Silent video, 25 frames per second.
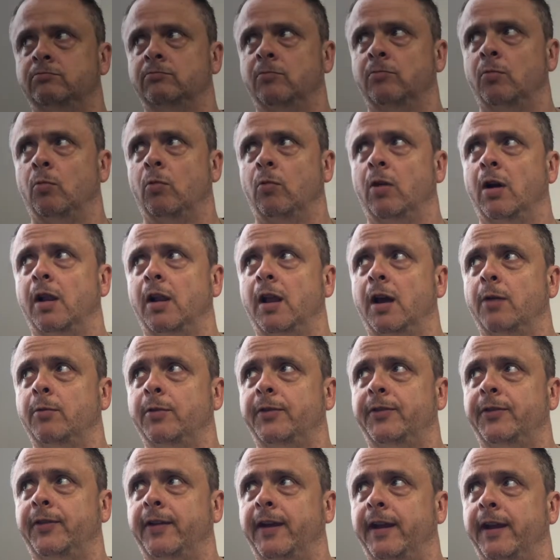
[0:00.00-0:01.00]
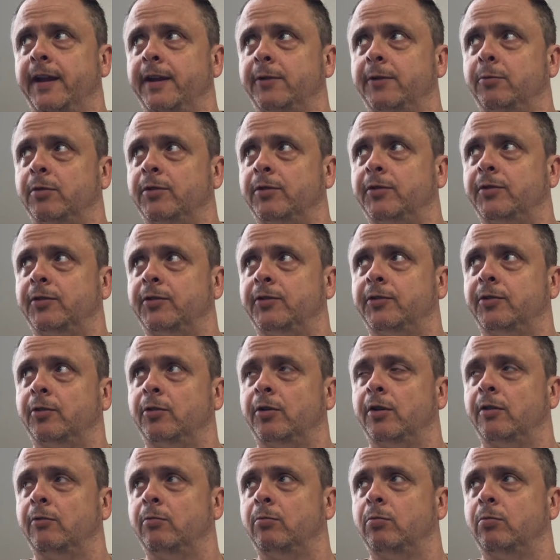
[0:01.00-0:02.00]
Well, I would say it was sort
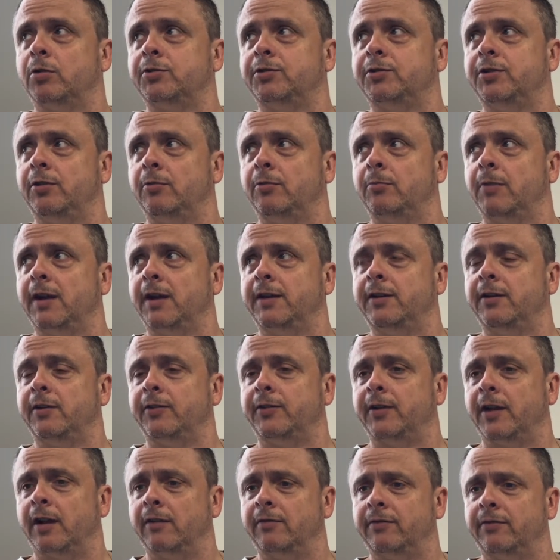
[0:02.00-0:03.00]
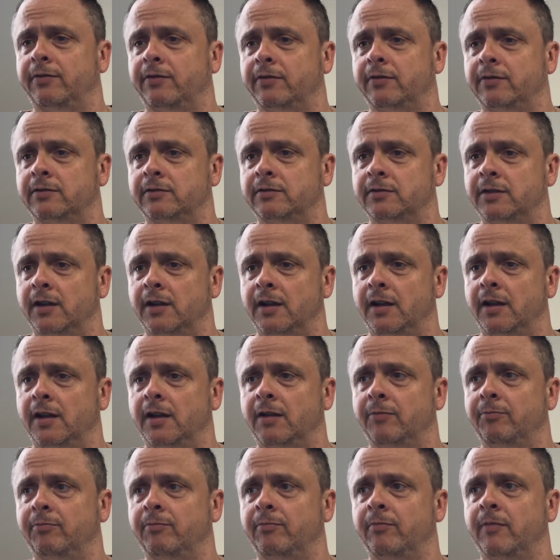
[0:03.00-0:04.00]
of what you made yourself.
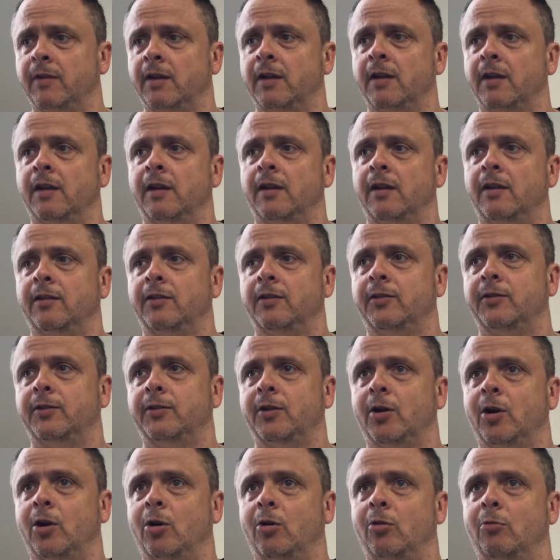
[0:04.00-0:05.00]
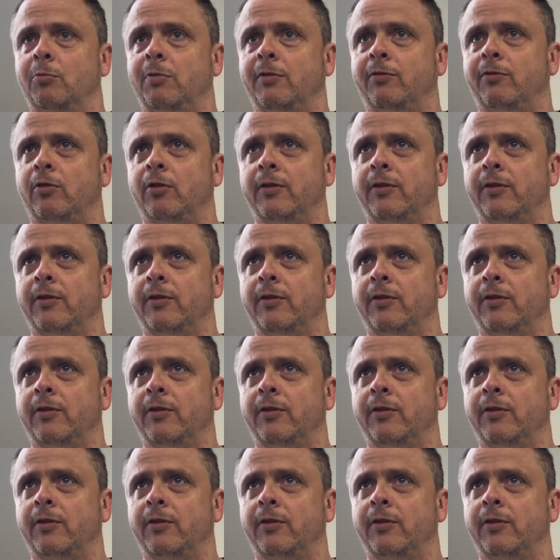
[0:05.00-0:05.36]
So before